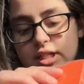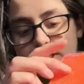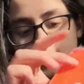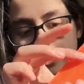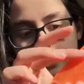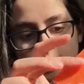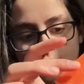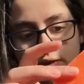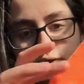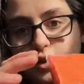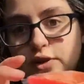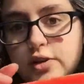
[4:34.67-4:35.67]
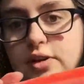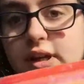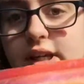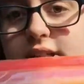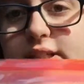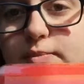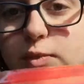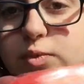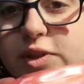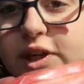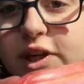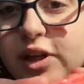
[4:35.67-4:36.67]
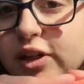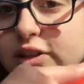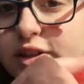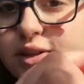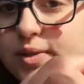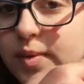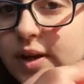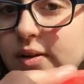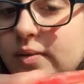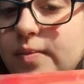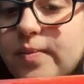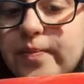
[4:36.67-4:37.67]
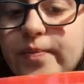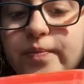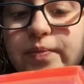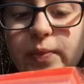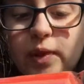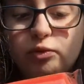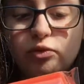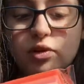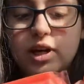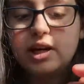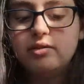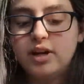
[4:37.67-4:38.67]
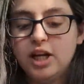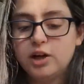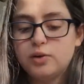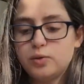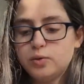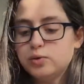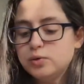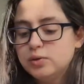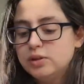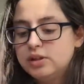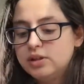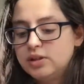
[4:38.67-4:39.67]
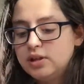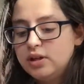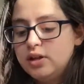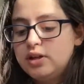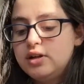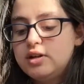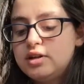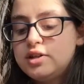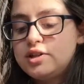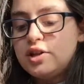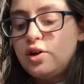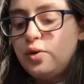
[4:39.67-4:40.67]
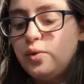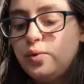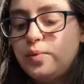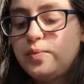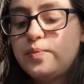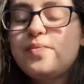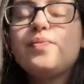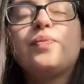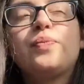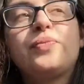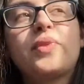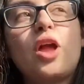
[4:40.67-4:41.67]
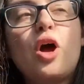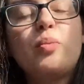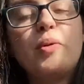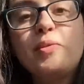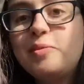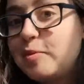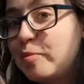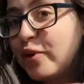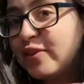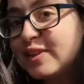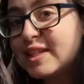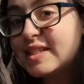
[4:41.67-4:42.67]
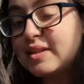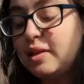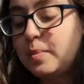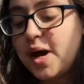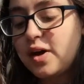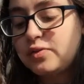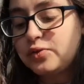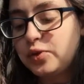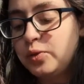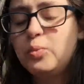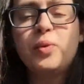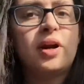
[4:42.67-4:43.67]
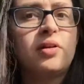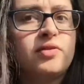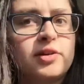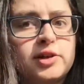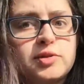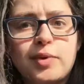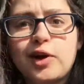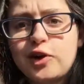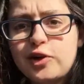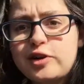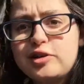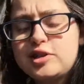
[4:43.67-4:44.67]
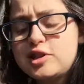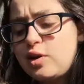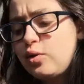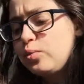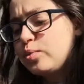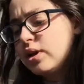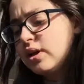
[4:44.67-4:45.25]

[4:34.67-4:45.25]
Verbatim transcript: it's so good, and it's multicoloured as well. Really, really cool. So I'll probably put this in the bathroom when I finish my current soap.